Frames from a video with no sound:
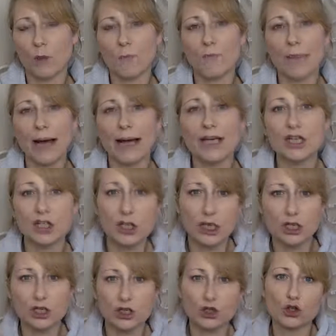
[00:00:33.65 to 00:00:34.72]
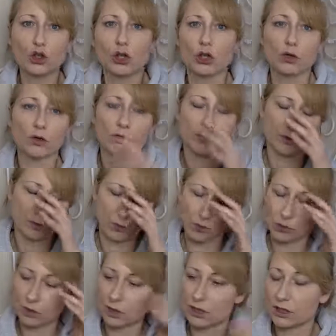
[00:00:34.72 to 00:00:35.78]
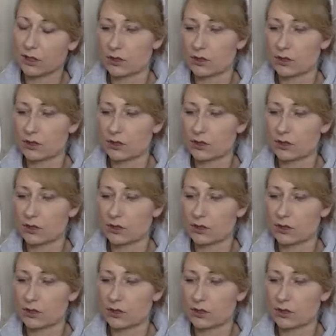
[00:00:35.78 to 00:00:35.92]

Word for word: managing to juggle all of the balls.